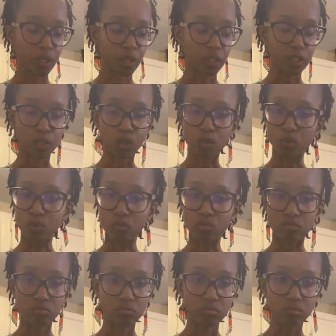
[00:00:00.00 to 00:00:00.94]

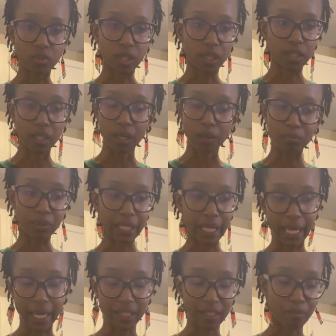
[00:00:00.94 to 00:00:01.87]
Nothing
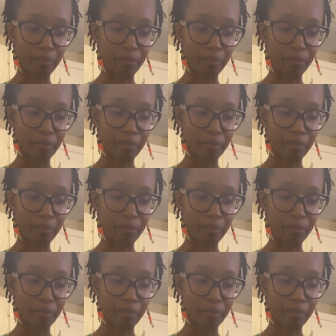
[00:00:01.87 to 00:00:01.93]
playing in the